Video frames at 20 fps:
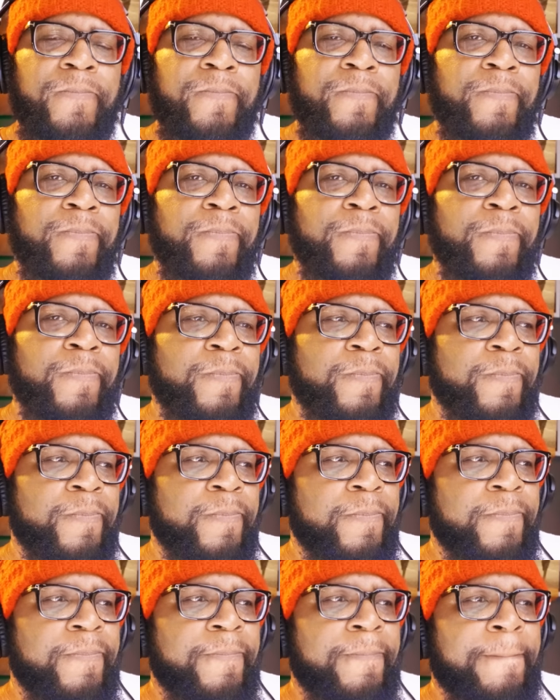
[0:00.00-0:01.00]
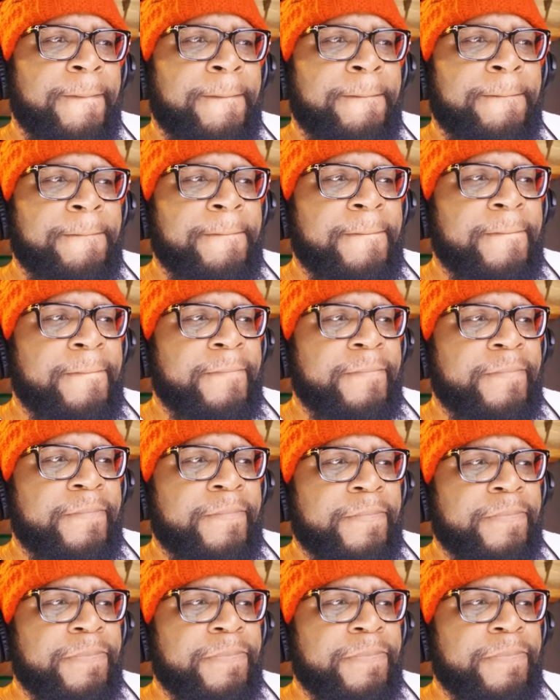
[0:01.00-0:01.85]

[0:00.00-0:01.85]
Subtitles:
(silence)